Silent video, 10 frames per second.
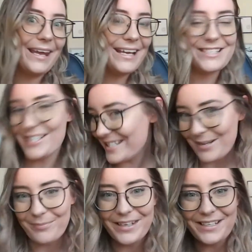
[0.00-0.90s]
It's just
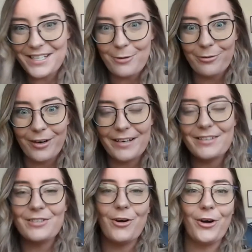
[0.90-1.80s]
something
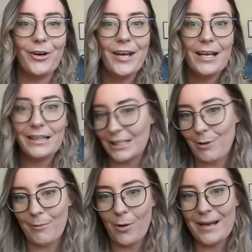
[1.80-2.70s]
different. So
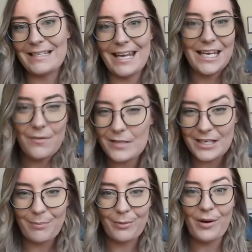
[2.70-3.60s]
that's why we always say, give
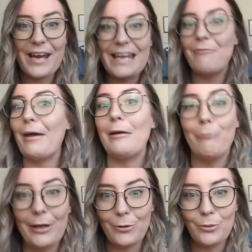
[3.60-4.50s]
us your brief
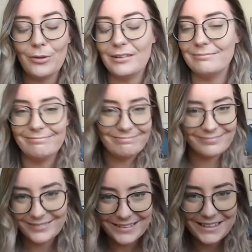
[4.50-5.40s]
and we'll
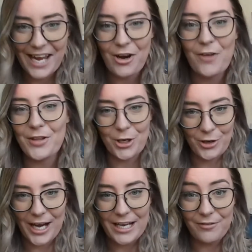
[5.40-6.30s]
take over the
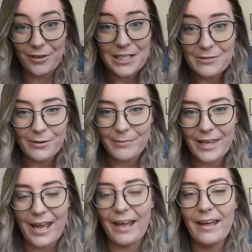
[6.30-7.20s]
creativeness from
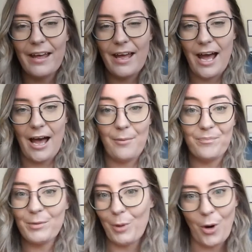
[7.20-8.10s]
there.
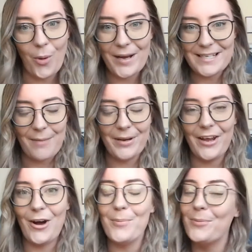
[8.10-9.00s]
We're always happy to
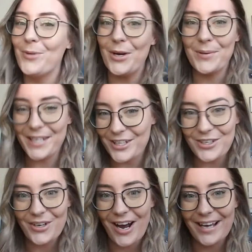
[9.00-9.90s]
help and work within
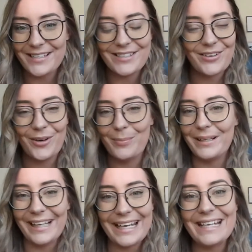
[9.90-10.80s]
you guys. So
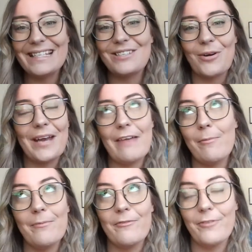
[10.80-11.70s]
please don't
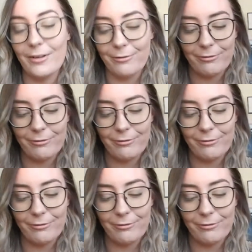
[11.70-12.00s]
ever feel